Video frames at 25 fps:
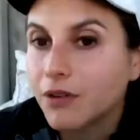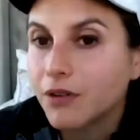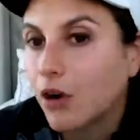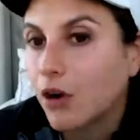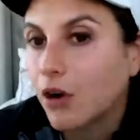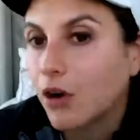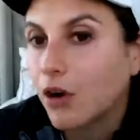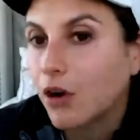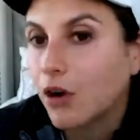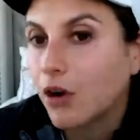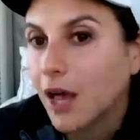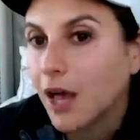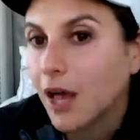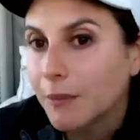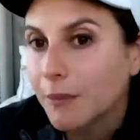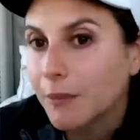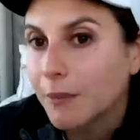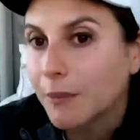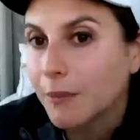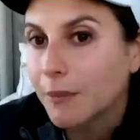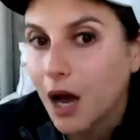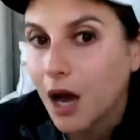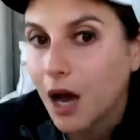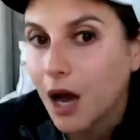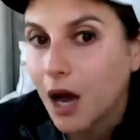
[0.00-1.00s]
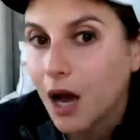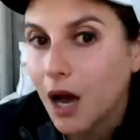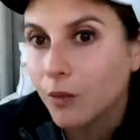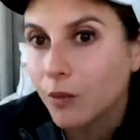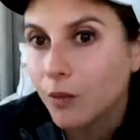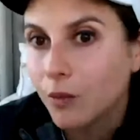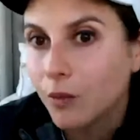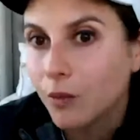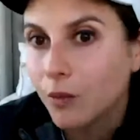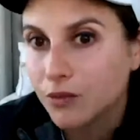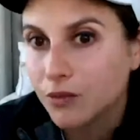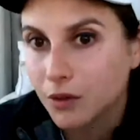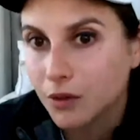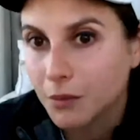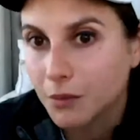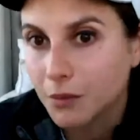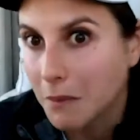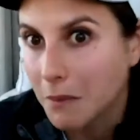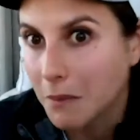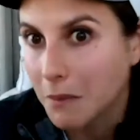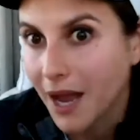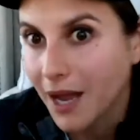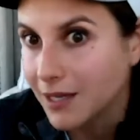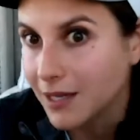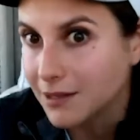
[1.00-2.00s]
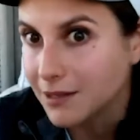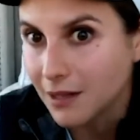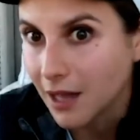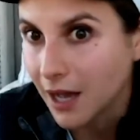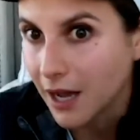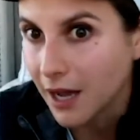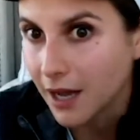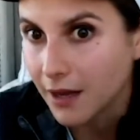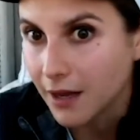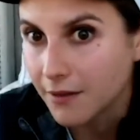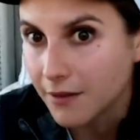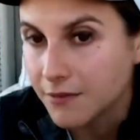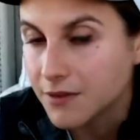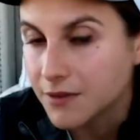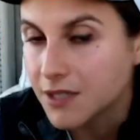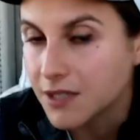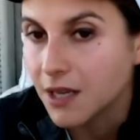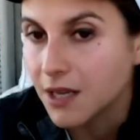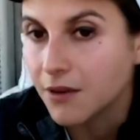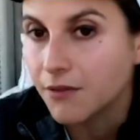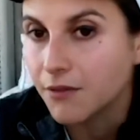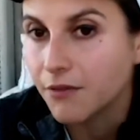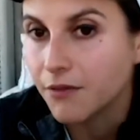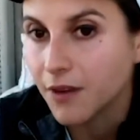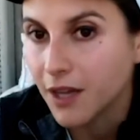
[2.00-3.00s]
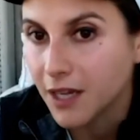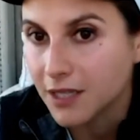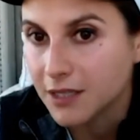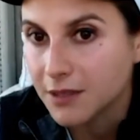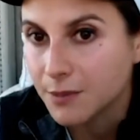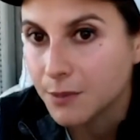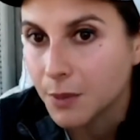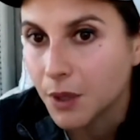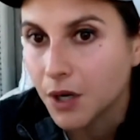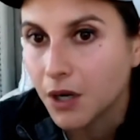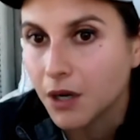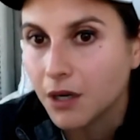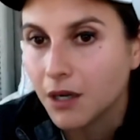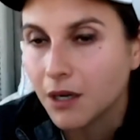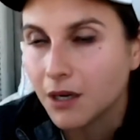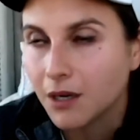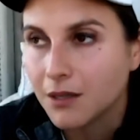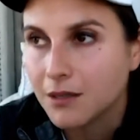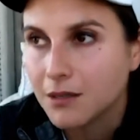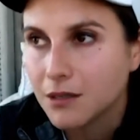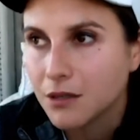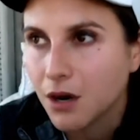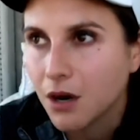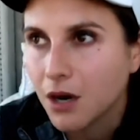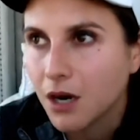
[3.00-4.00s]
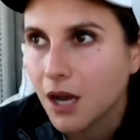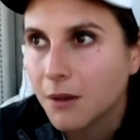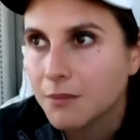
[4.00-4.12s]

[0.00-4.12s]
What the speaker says: overlap a lot with sort of my past lives at Facebook and at startups,